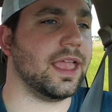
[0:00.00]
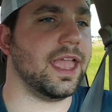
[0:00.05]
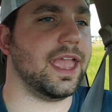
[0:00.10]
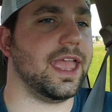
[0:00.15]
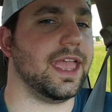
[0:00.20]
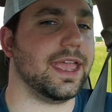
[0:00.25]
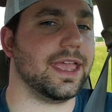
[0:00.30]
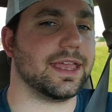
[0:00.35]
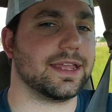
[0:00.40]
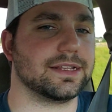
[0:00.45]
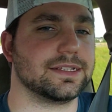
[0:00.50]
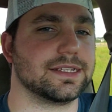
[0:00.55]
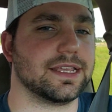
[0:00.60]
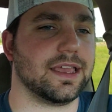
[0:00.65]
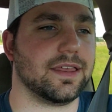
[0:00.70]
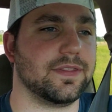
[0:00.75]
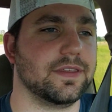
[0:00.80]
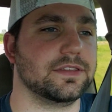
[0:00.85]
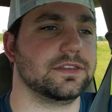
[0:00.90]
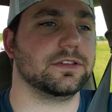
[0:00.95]
And
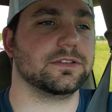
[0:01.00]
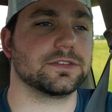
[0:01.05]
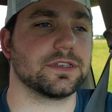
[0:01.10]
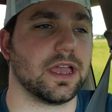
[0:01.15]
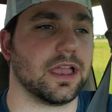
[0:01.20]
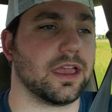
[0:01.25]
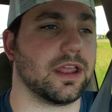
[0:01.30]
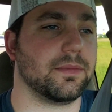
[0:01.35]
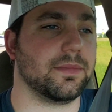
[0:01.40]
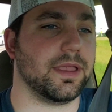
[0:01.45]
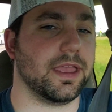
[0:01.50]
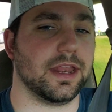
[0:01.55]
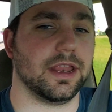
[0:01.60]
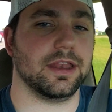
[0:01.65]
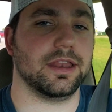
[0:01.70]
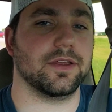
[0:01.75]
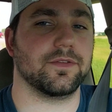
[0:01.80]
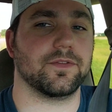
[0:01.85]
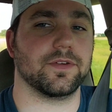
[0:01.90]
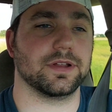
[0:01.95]
this year's not going to be any
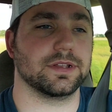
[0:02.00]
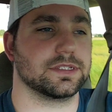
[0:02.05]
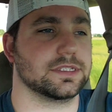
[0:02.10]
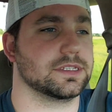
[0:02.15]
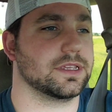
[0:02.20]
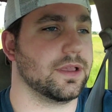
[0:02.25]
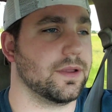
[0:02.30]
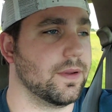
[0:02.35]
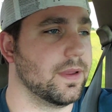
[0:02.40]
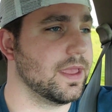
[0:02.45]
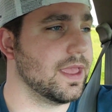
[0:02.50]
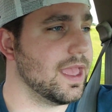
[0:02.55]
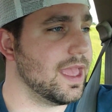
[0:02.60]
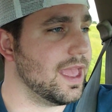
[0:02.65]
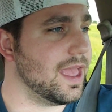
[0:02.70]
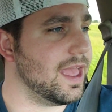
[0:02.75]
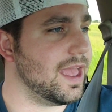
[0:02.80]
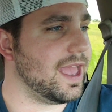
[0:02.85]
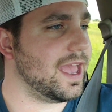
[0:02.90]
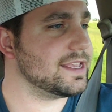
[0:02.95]
different. So,
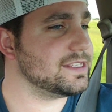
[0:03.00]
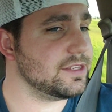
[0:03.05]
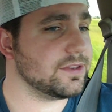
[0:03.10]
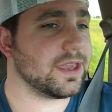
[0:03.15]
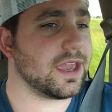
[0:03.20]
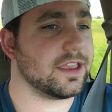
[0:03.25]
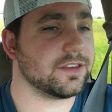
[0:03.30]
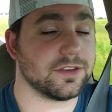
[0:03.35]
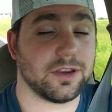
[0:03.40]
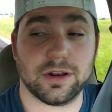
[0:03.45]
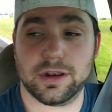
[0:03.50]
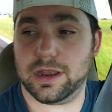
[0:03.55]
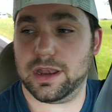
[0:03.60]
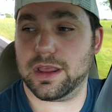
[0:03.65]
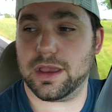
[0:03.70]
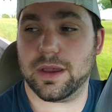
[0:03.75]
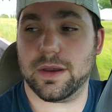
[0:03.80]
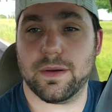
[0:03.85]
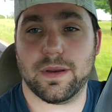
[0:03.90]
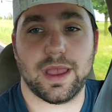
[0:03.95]
as you guys already
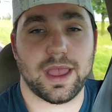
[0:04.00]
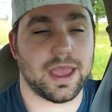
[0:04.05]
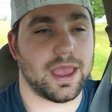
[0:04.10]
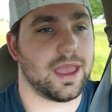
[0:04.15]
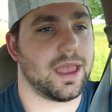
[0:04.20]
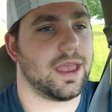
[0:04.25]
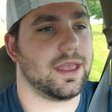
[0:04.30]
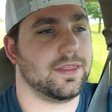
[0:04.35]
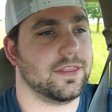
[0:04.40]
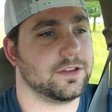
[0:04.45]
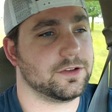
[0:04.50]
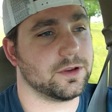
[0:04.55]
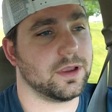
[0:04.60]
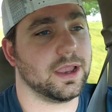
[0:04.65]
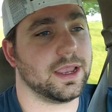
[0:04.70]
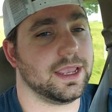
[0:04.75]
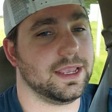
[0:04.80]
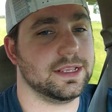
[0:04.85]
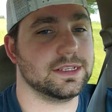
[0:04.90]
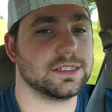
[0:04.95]
know, the
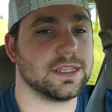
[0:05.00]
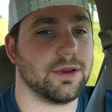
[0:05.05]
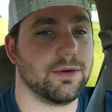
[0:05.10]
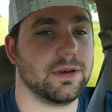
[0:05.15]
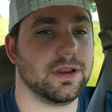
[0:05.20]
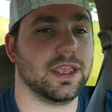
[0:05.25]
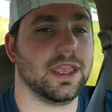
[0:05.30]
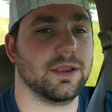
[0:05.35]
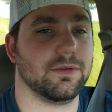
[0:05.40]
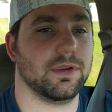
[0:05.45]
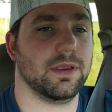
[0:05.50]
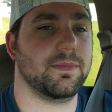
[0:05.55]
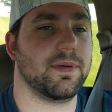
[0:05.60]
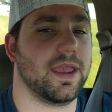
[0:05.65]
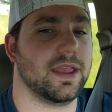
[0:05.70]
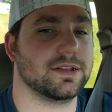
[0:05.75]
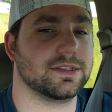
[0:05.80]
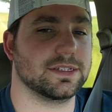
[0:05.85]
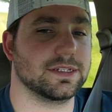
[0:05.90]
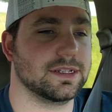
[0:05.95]
truck is going to get
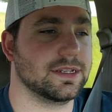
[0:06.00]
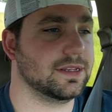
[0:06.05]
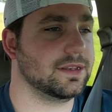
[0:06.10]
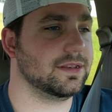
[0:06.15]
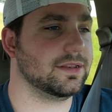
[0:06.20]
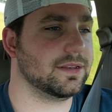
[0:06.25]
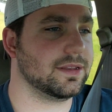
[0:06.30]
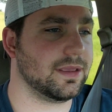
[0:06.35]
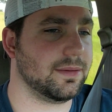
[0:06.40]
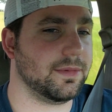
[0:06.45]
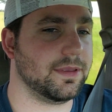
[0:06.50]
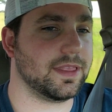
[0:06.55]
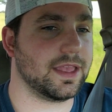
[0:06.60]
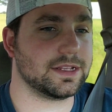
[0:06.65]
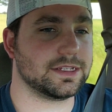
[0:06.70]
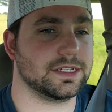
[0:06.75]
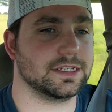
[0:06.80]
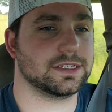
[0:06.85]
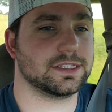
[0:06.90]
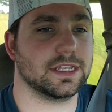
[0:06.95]
repainted. I mean,
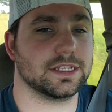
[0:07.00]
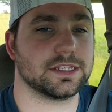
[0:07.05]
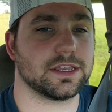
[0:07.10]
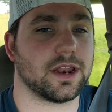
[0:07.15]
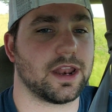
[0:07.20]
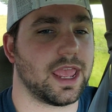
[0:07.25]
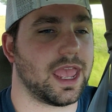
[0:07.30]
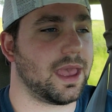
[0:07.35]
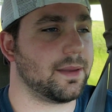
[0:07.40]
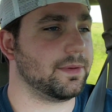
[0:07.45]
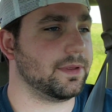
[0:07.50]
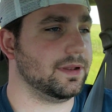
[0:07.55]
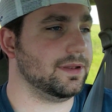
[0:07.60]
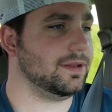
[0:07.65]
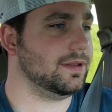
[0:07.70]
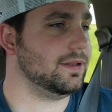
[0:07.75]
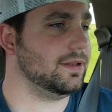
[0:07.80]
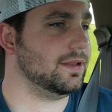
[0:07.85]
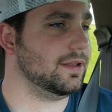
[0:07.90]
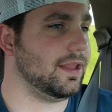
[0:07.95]
it's going to
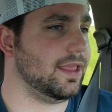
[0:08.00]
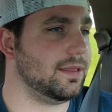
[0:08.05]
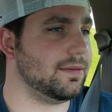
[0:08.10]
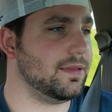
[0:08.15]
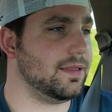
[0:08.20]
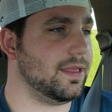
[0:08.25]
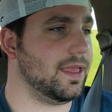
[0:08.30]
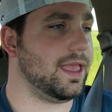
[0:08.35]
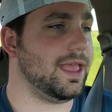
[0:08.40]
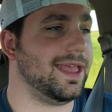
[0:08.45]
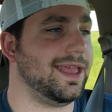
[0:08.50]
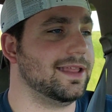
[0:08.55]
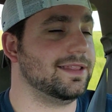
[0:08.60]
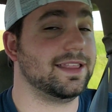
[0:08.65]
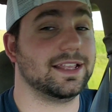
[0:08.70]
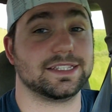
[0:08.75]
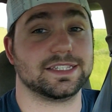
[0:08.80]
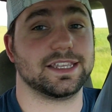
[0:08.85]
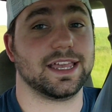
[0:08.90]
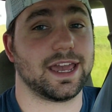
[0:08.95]
happen. And
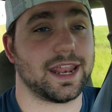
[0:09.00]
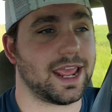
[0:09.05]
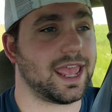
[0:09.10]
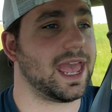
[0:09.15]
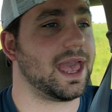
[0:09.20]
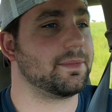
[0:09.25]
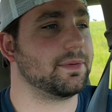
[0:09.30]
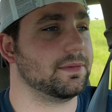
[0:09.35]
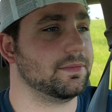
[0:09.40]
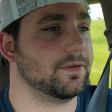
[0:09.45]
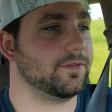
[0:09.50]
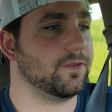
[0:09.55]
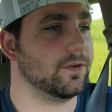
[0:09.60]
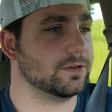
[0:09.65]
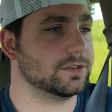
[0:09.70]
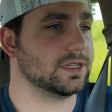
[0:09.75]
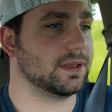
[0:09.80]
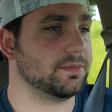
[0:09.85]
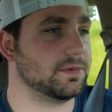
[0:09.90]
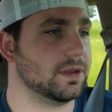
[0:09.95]
that's got to happen
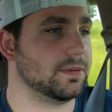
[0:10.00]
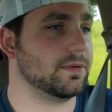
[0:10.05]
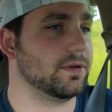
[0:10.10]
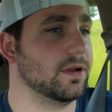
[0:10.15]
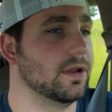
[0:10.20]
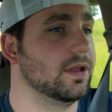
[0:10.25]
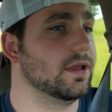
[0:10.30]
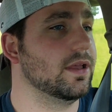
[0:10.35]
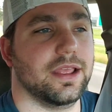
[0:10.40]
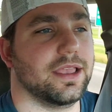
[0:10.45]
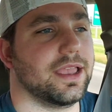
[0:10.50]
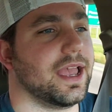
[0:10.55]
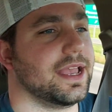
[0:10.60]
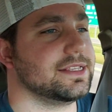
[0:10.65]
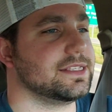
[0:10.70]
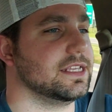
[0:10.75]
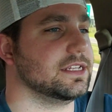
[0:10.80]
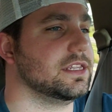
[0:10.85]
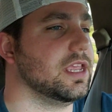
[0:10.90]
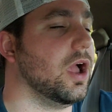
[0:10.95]
before September.
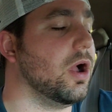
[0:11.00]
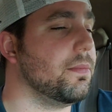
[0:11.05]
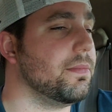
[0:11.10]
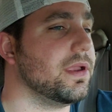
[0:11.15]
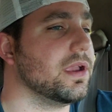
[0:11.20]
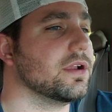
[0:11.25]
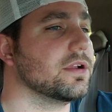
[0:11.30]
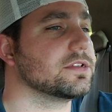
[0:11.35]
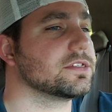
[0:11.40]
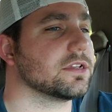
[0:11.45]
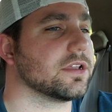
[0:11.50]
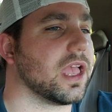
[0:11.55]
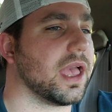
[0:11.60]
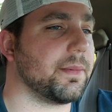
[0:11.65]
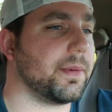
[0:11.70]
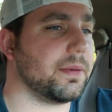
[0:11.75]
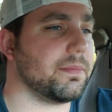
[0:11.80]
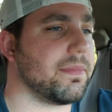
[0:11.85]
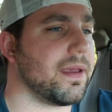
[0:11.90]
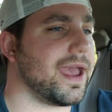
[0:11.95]
Guys, the tow mirrors are
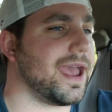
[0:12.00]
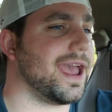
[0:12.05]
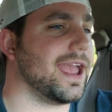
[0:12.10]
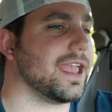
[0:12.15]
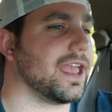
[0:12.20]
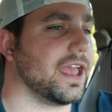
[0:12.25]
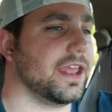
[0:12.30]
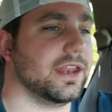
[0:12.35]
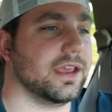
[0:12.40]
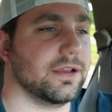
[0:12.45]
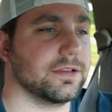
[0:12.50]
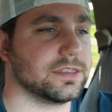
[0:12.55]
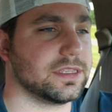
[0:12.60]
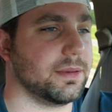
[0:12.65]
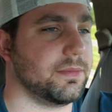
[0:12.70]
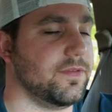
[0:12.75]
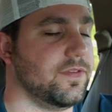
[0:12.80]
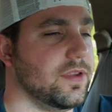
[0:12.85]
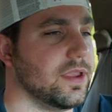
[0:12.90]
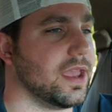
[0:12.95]
coming back. I know
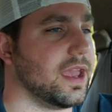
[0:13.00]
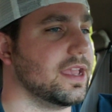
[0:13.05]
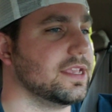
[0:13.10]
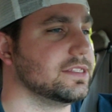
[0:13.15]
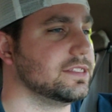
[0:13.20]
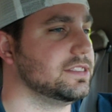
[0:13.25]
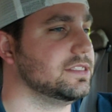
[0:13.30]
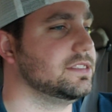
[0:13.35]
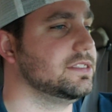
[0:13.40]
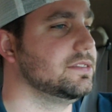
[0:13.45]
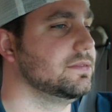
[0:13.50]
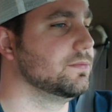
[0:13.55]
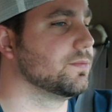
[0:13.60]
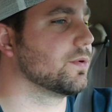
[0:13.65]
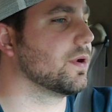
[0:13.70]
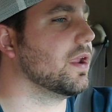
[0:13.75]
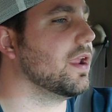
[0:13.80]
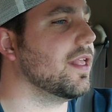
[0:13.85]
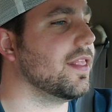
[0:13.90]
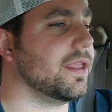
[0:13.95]
some of you guys
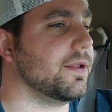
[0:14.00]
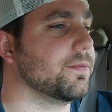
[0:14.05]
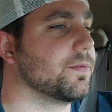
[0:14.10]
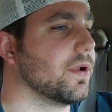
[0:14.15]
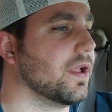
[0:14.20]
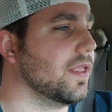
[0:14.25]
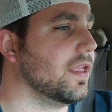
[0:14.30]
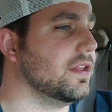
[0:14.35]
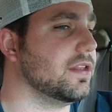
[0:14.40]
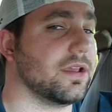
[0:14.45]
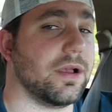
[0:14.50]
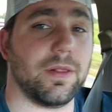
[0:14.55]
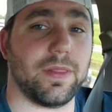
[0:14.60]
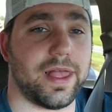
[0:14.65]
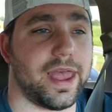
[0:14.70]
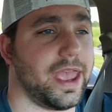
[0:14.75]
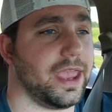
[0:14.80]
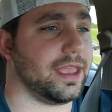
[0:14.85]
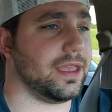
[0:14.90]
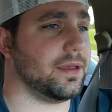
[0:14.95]
really, really don't
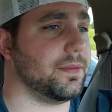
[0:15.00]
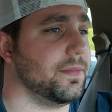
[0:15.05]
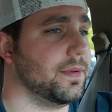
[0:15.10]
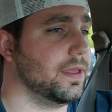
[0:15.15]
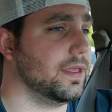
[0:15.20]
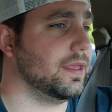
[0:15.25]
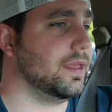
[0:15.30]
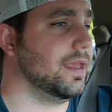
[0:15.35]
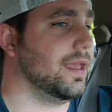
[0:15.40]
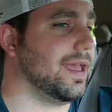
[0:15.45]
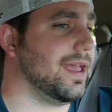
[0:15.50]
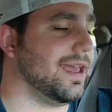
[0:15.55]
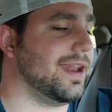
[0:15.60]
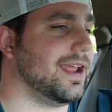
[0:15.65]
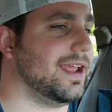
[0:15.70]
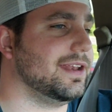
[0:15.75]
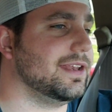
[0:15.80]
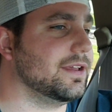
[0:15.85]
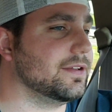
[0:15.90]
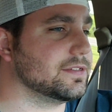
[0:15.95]
like them. And
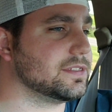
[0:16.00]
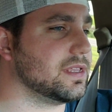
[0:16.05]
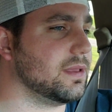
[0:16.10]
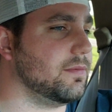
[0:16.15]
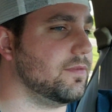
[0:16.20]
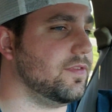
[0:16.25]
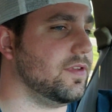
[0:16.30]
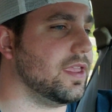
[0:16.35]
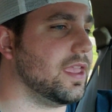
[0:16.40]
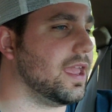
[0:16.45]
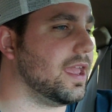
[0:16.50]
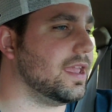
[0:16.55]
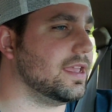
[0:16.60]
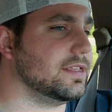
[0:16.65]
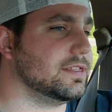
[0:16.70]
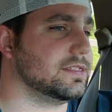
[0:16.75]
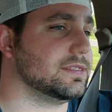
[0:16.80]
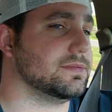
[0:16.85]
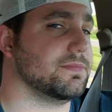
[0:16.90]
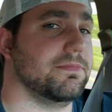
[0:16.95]
I know some of you
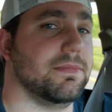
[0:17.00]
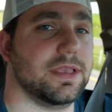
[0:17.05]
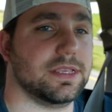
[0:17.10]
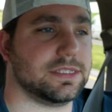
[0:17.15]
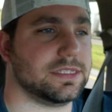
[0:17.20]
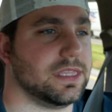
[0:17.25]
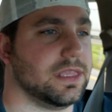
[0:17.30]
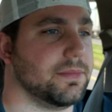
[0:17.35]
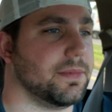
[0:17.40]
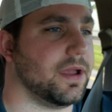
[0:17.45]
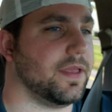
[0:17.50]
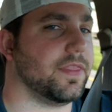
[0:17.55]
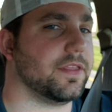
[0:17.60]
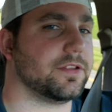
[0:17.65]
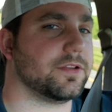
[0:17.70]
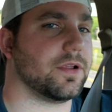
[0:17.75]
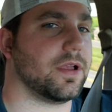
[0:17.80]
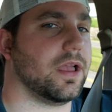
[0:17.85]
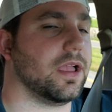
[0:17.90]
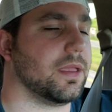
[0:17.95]
guys miss them on the
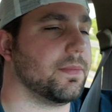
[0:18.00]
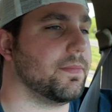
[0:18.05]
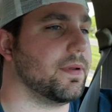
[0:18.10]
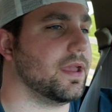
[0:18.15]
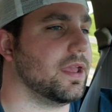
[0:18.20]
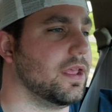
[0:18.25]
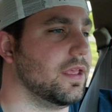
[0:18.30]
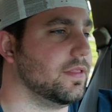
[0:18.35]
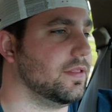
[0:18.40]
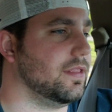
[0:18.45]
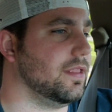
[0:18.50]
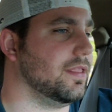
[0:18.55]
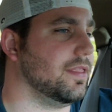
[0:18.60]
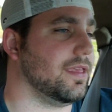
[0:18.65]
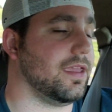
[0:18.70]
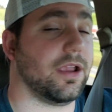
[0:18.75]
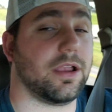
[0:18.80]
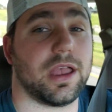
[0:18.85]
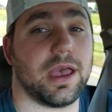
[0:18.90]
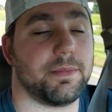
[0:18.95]
truck, but
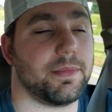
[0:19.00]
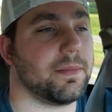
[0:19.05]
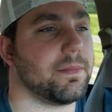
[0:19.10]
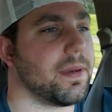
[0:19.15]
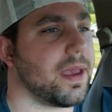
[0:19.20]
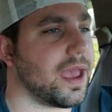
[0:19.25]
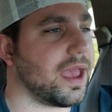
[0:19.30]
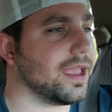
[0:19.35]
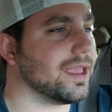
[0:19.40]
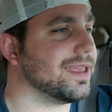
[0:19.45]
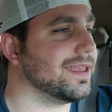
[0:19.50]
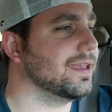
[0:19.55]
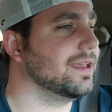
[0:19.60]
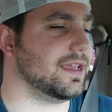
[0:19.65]
they're coming back.